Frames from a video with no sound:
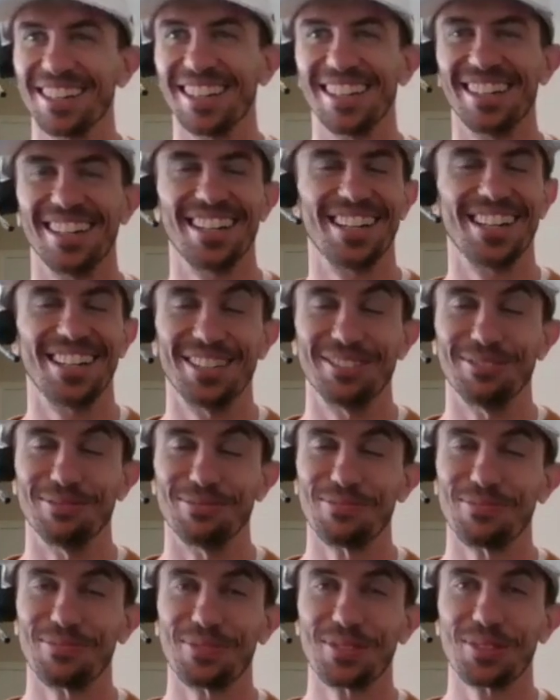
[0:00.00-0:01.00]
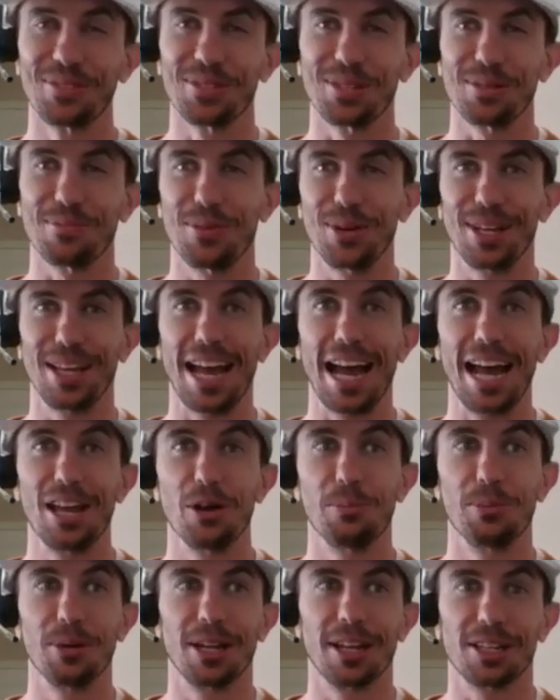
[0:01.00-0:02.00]
um, it was a pretty
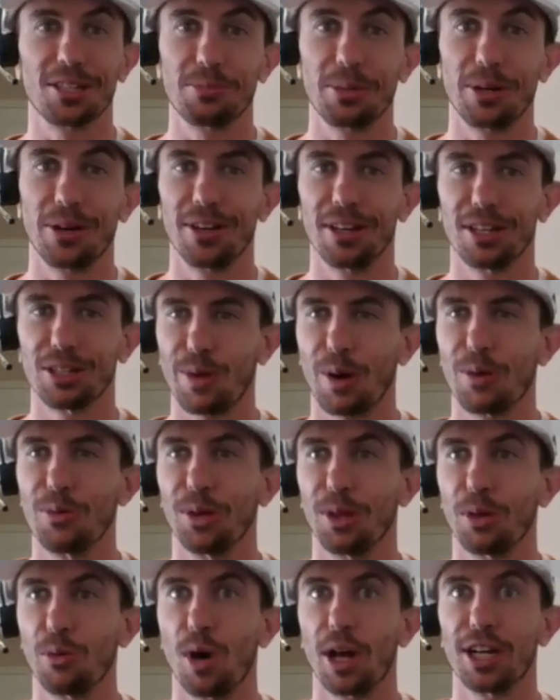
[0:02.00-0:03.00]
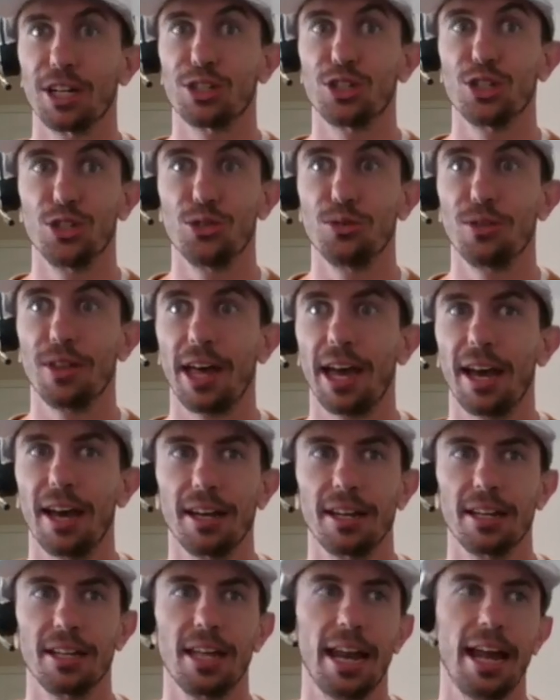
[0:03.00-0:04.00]
eye-opening experience, but I really wanted to do that.
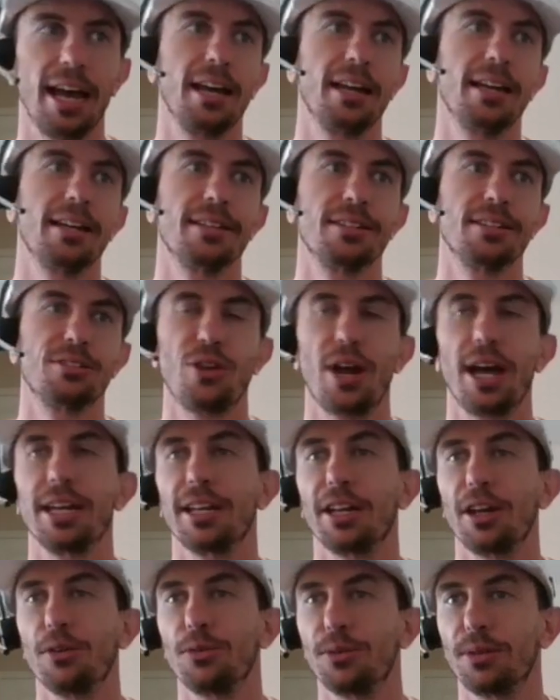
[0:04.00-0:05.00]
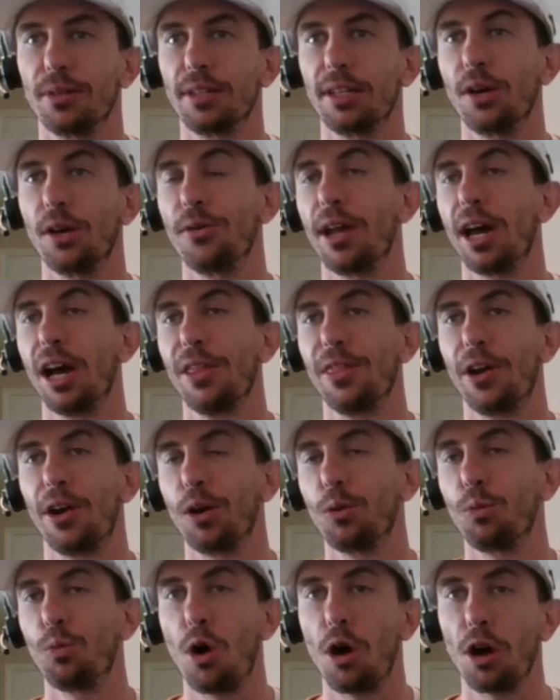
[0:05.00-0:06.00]
And I tried to go to go down there
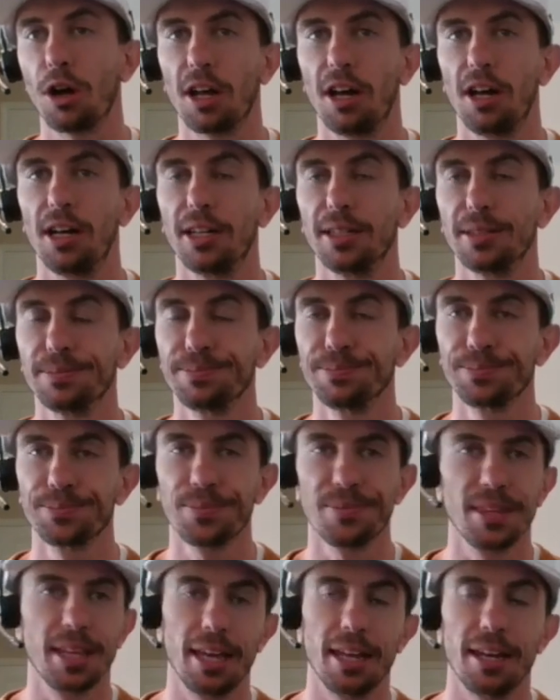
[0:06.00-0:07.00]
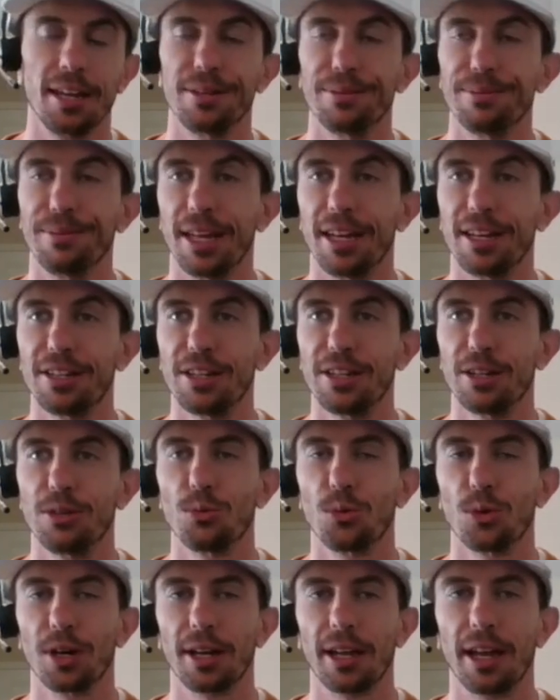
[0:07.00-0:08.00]
and walk on, and it, and it didn't
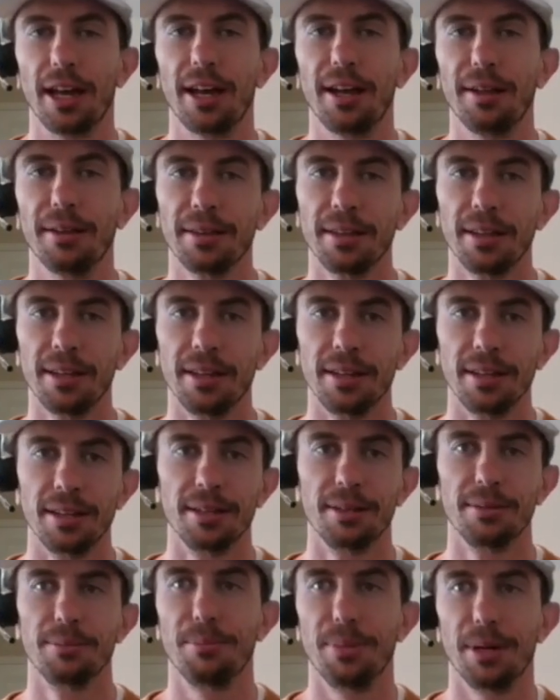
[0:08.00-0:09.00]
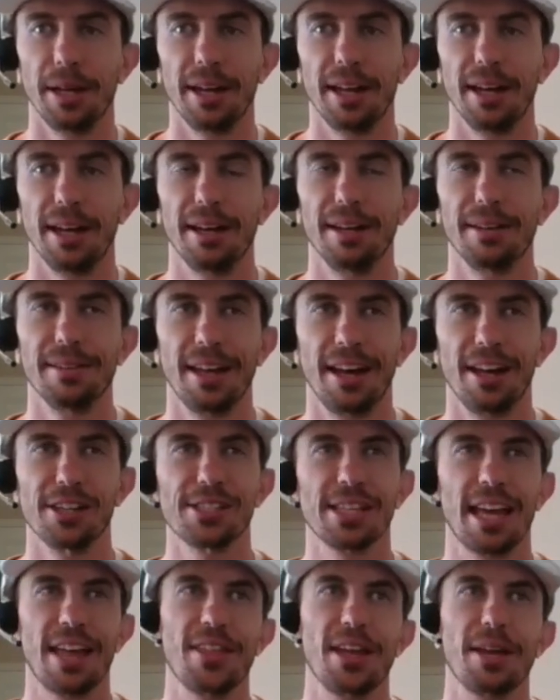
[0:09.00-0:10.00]
work out. But uh,
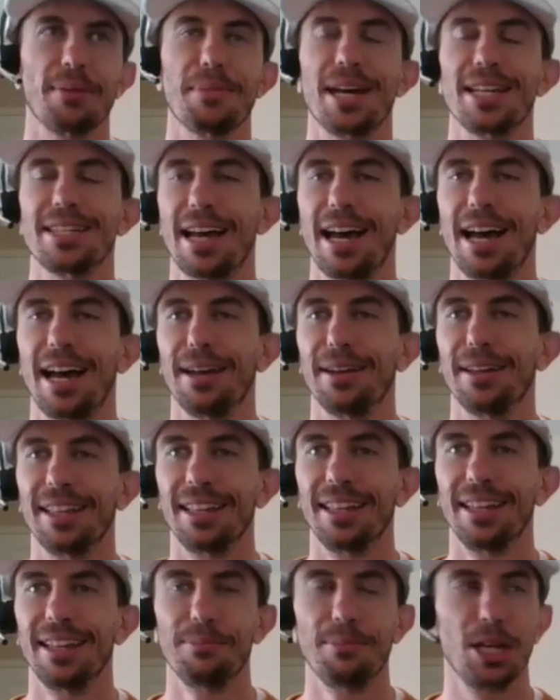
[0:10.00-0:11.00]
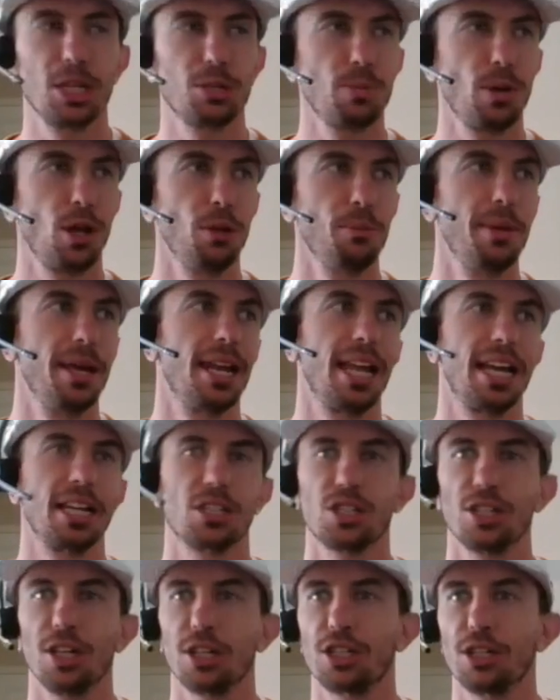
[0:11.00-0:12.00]
honestly, I think my time, baseball had been like
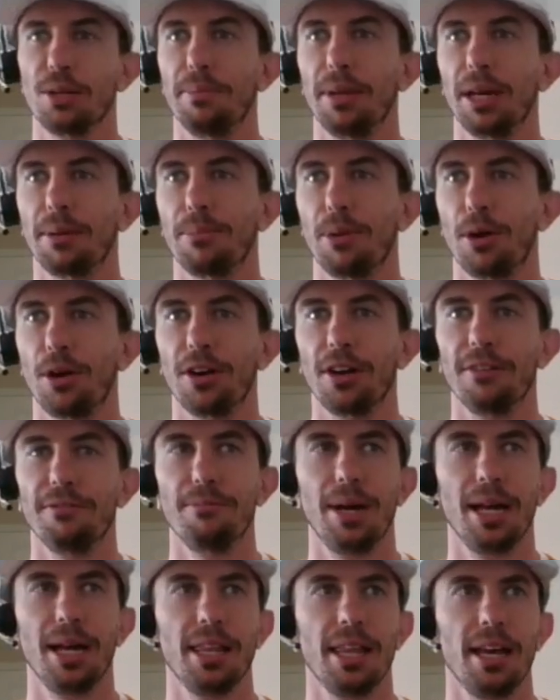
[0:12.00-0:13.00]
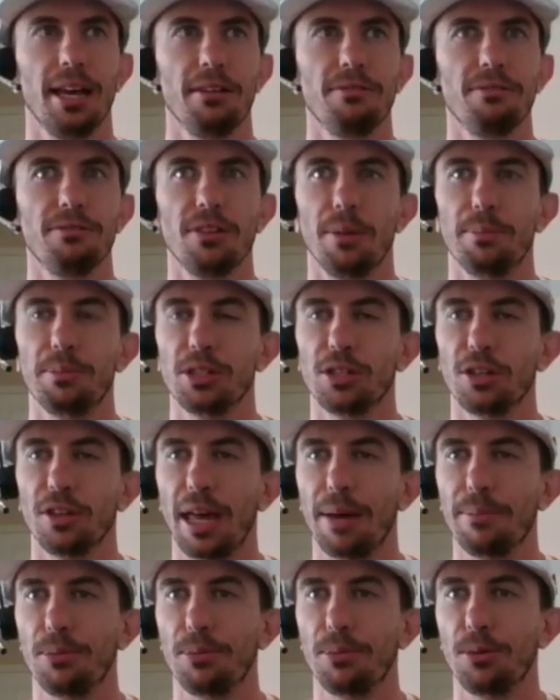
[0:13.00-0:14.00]
such a big part of my life up until
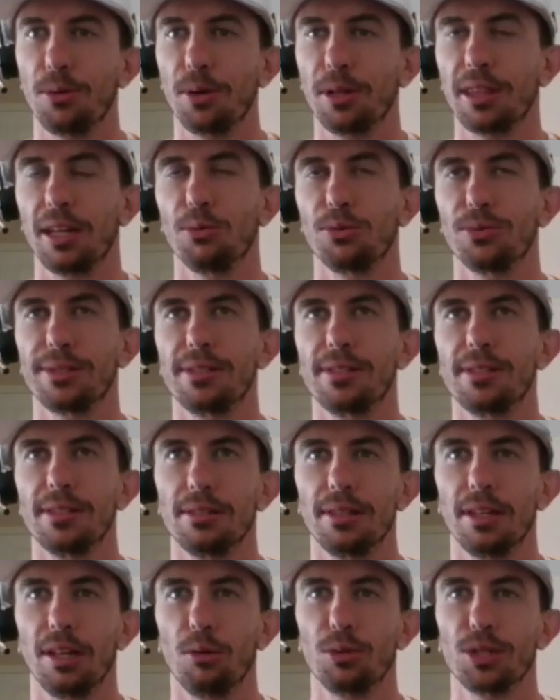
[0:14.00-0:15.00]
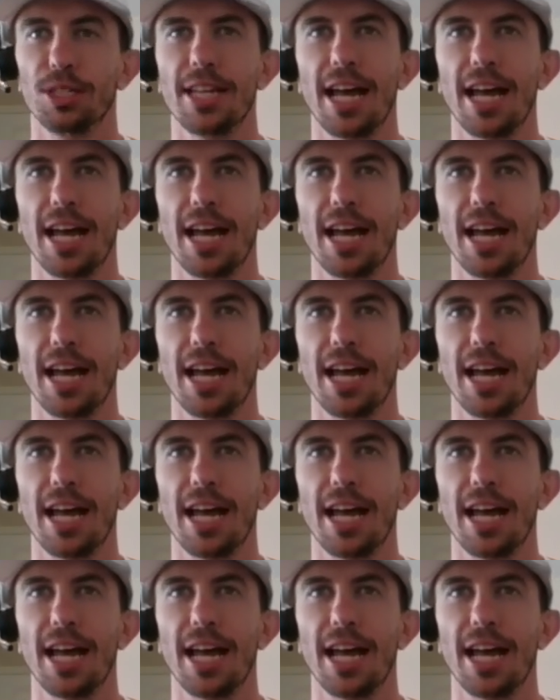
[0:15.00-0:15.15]
that point that it was it was